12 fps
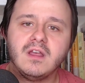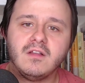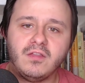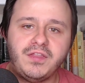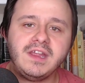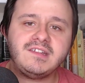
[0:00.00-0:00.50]

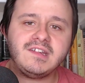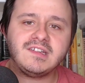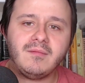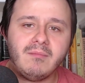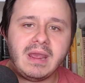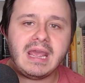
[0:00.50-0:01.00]
This is
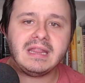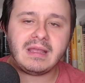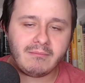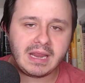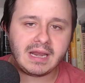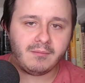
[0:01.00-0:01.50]
a man
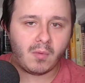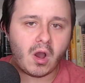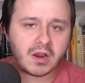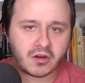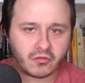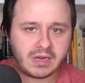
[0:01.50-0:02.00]
that made a
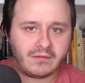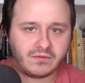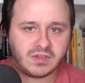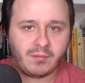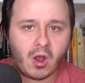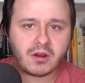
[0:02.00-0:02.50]
mockery of
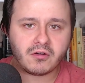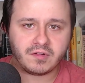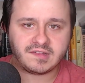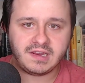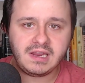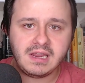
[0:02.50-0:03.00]

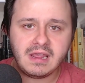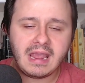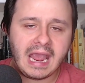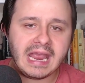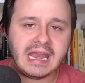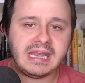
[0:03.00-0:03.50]
democracy,
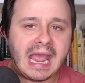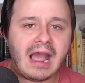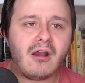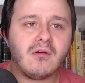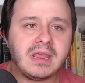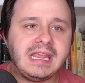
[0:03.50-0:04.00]
and
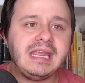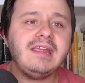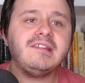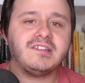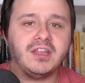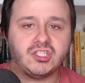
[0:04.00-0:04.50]
now
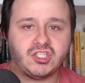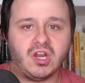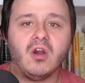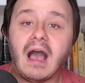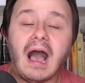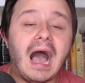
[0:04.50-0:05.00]
he's the
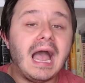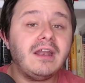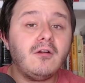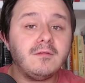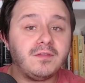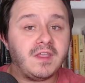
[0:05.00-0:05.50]
joke. I
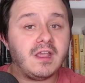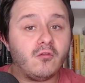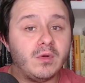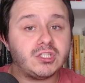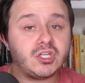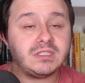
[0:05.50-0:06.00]
don't think
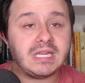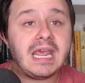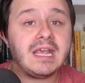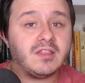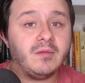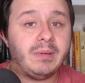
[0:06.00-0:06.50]
we should
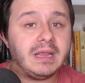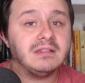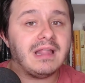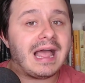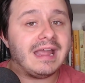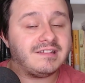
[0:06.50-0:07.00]
take the big
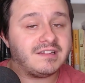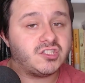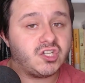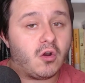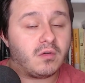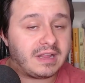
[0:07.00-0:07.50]
lie as a
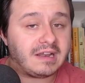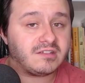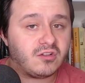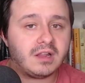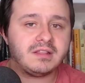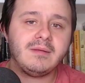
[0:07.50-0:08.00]
joke.
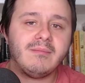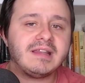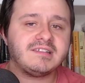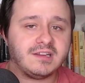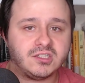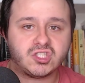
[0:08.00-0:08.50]
That's not the
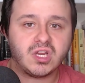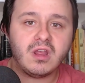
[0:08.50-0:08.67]
message